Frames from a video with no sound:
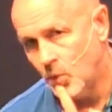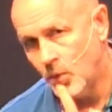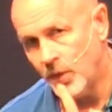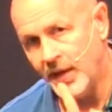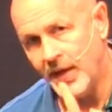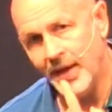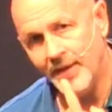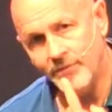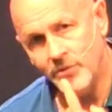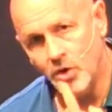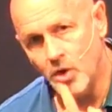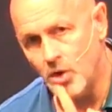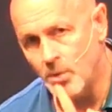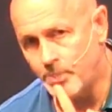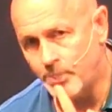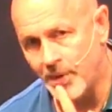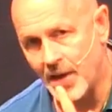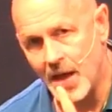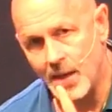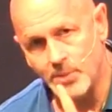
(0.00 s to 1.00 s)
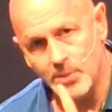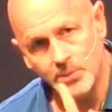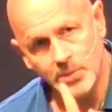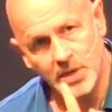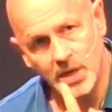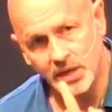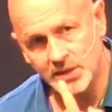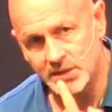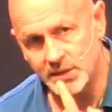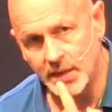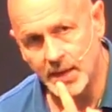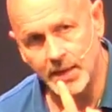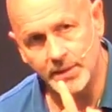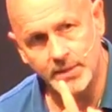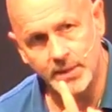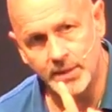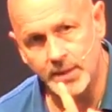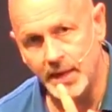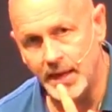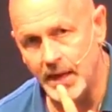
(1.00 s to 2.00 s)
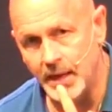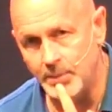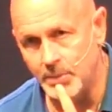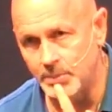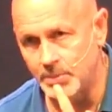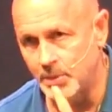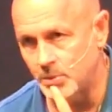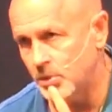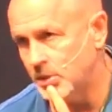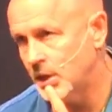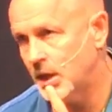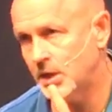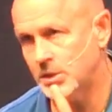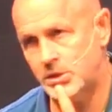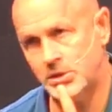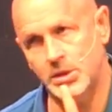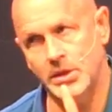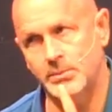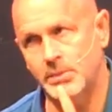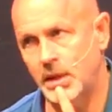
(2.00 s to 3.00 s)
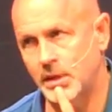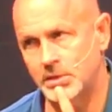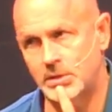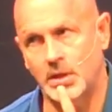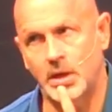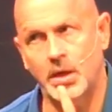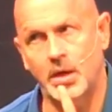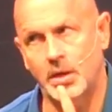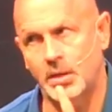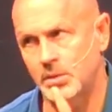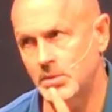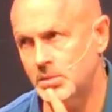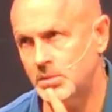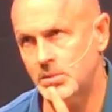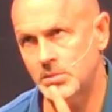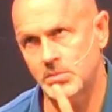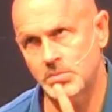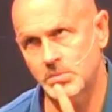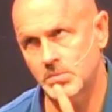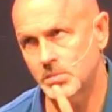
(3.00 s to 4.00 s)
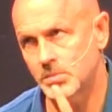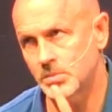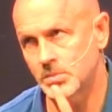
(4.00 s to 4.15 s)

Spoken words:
We have no problem cussing out the neighbor, but we're not sure about tongues.